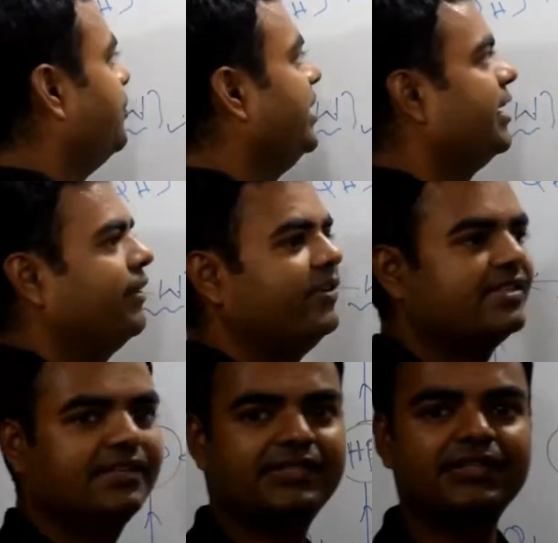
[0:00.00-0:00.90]
and
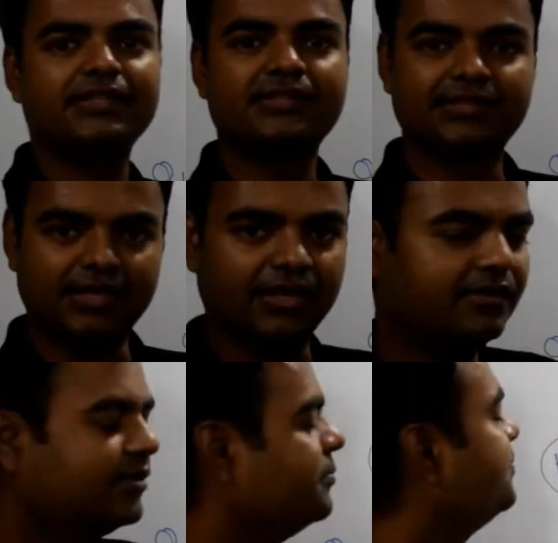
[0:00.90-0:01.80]
efficiency is
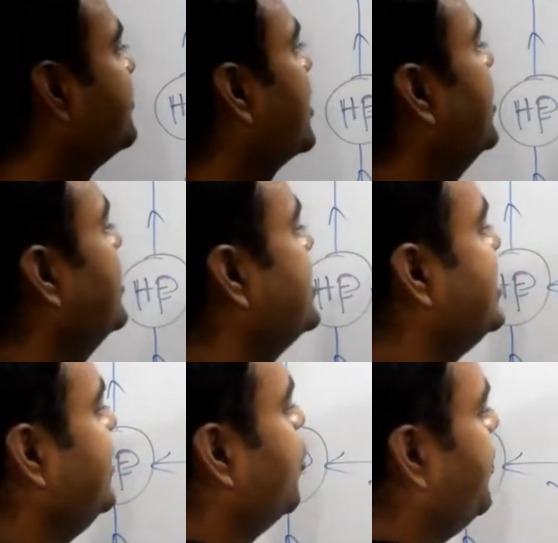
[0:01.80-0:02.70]
that
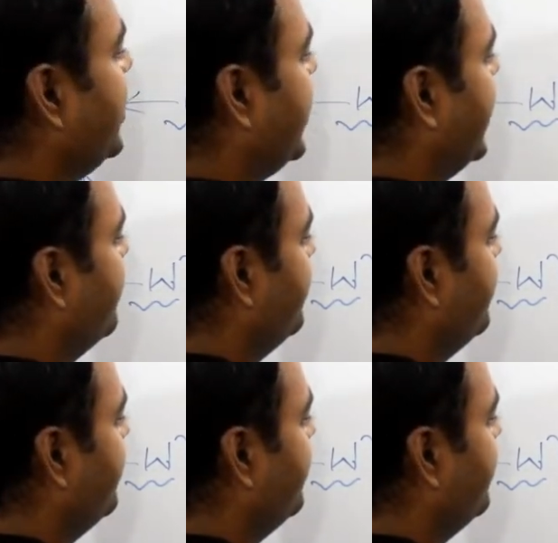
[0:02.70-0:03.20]
COP can